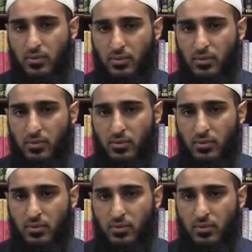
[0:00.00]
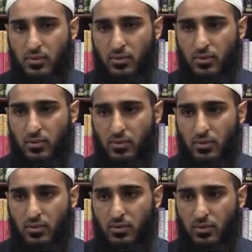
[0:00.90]

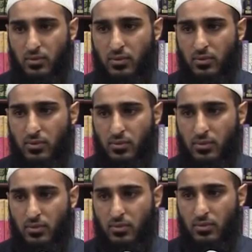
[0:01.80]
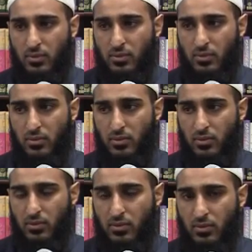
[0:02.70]

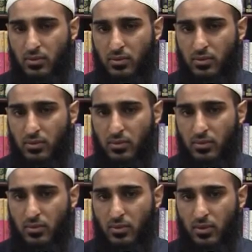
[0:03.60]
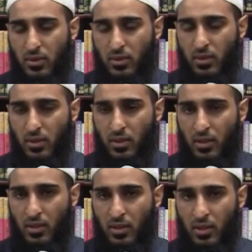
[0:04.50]

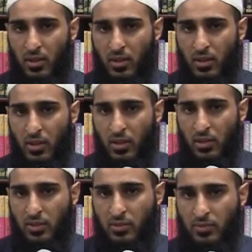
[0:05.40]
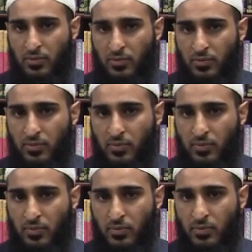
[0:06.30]
No words are spoken by the person on screen.